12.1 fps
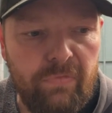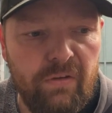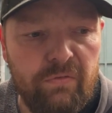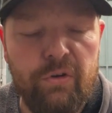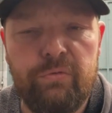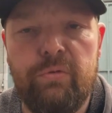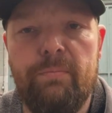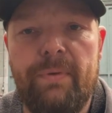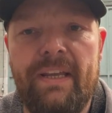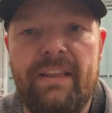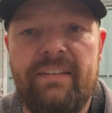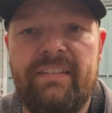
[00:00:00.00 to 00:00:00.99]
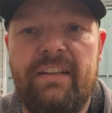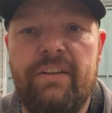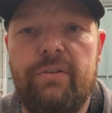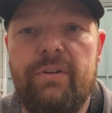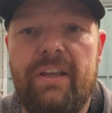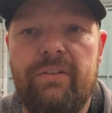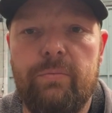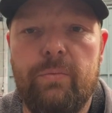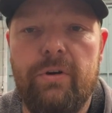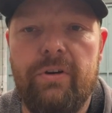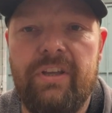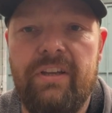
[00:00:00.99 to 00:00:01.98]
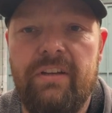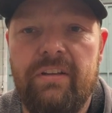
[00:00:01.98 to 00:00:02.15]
First one being the sender unit isn't working.